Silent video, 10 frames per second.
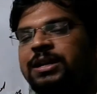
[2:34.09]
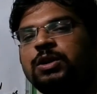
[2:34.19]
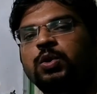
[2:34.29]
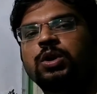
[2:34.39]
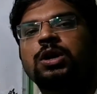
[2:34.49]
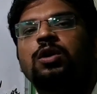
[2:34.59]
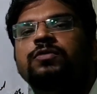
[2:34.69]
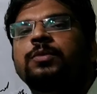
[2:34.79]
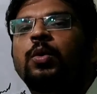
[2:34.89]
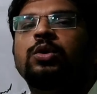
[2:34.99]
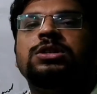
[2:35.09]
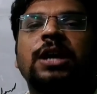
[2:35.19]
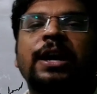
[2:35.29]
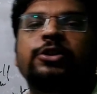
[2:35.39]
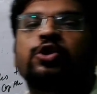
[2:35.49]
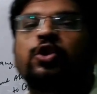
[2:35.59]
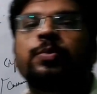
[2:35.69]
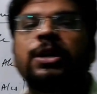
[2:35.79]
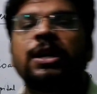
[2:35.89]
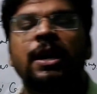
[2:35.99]
and the total of the both sides should
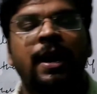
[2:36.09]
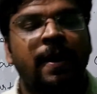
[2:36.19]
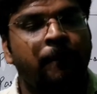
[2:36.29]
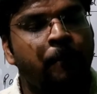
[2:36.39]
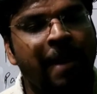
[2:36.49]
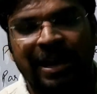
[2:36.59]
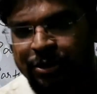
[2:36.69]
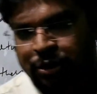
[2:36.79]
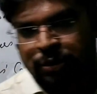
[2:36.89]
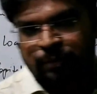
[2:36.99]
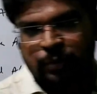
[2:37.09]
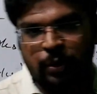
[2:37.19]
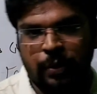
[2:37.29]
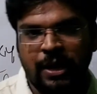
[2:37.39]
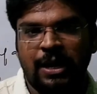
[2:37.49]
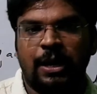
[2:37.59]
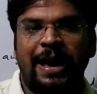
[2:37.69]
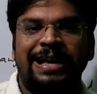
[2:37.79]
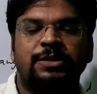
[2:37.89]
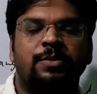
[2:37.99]
be matched. Okay.
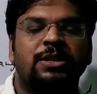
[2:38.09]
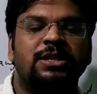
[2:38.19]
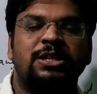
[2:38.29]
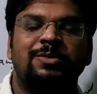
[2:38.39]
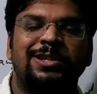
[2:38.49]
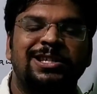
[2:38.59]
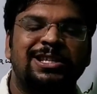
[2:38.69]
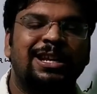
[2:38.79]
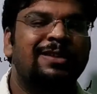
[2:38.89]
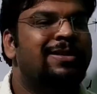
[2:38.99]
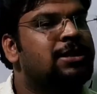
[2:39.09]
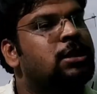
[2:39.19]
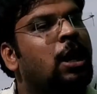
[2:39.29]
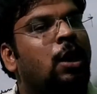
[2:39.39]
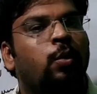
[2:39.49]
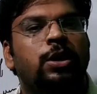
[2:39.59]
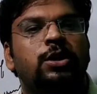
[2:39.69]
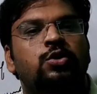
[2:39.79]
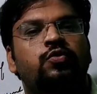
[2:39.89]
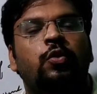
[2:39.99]
As per the CBSE syllabus, we
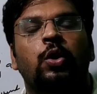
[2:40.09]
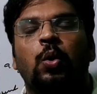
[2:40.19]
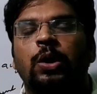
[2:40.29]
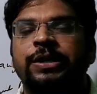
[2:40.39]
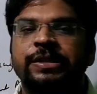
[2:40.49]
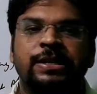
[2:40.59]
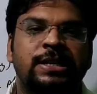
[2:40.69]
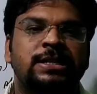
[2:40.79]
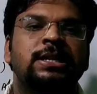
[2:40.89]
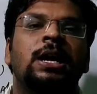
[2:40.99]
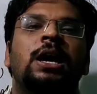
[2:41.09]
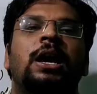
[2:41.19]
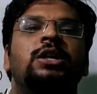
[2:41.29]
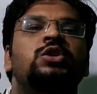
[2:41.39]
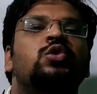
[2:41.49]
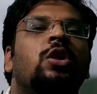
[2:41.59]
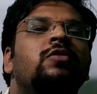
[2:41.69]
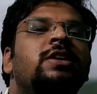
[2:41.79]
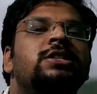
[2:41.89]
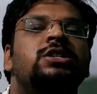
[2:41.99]
need to follow only this.
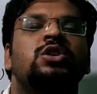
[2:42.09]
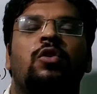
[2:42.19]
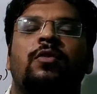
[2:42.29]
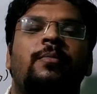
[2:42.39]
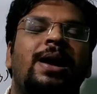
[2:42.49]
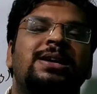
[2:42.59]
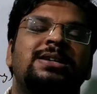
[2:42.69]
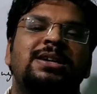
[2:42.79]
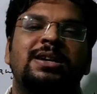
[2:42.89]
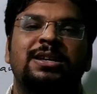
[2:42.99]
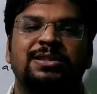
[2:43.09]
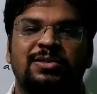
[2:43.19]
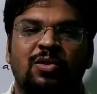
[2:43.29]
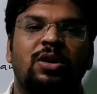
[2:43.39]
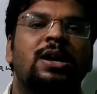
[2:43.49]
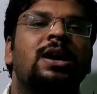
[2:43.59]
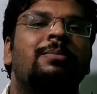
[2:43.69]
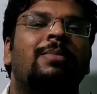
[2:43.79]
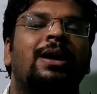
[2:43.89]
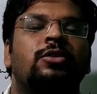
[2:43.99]
Insolvency of a partner is not
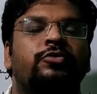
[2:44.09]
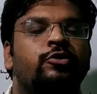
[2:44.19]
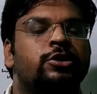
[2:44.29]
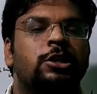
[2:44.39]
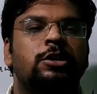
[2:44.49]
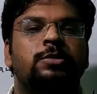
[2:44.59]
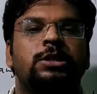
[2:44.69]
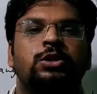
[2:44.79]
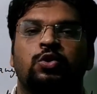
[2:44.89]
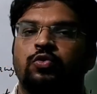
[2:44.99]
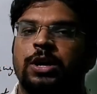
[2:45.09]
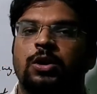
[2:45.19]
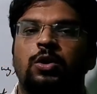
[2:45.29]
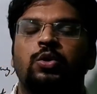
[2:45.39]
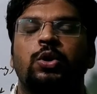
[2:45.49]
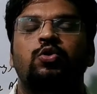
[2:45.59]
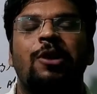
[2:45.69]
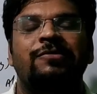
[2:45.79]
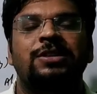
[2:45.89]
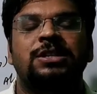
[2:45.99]
a part of a syllabus, so we are not going to
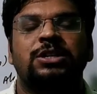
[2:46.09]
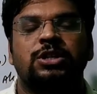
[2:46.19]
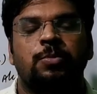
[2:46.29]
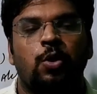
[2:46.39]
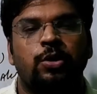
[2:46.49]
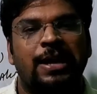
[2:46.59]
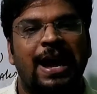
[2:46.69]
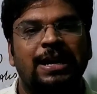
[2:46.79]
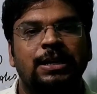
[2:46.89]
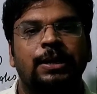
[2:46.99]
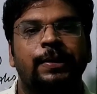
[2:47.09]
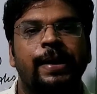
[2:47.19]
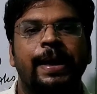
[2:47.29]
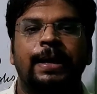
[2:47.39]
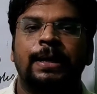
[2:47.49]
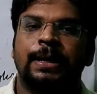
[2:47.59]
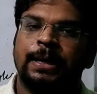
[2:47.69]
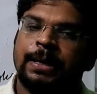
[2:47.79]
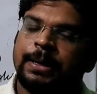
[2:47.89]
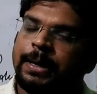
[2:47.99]
have discussion about that. Okay.
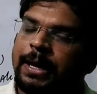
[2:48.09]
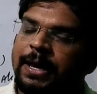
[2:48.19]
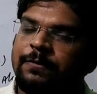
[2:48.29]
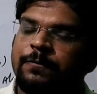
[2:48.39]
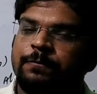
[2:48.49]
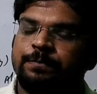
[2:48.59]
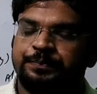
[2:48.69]
If